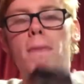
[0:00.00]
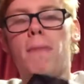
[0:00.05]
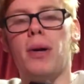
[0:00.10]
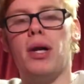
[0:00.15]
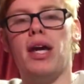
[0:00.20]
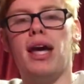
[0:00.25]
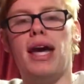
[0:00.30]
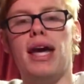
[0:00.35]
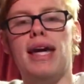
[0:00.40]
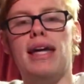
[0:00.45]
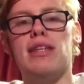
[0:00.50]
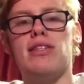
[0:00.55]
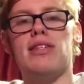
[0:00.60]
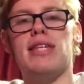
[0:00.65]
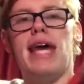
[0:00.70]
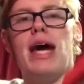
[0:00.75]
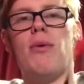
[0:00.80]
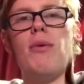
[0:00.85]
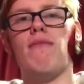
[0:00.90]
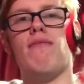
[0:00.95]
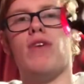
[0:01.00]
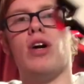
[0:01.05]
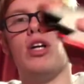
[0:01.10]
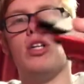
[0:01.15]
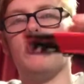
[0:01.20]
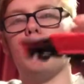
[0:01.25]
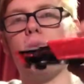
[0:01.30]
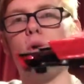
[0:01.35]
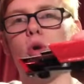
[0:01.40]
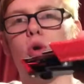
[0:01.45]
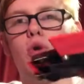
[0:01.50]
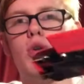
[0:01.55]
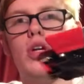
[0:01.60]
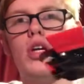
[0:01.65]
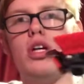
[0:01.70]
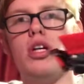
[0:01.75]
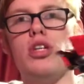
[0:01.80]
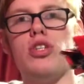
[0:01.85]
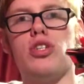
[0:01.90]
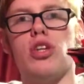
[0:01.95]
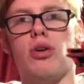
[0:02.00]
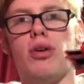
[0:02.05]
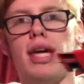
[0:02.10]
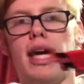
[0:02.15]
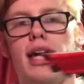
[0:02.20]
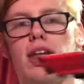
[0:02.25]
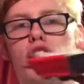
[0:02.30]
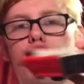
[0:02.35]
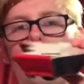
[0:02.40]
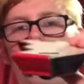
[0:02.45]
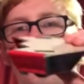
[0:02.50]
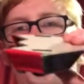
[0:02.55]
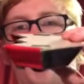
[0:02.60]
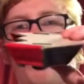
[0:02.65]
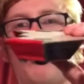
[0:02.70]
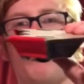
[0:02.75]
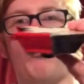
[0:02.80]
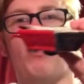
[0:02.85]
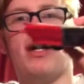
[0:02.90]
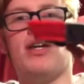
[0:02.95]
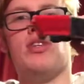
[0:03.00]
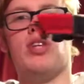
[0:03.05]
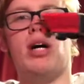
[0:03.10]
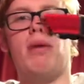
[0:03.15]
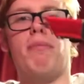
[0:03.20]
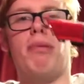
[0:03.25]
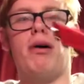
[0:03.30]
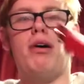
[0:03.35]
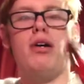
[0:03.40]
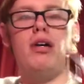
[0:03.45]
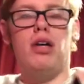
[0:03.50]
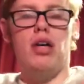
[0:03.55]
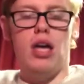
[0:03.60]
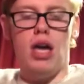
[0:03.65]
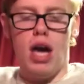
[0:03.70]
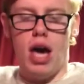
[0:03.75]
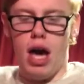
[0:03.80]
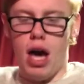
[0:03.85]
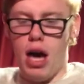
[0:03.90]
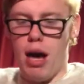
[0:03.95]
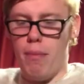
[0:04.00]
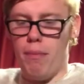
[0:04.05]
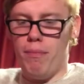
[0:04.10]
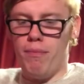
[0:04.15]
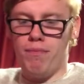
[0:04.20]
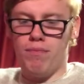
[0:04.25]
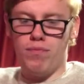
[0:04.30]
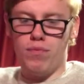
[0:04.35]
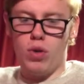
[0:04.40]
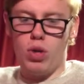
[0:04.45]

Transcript: But it is now invertible, so can drive both ways up, um,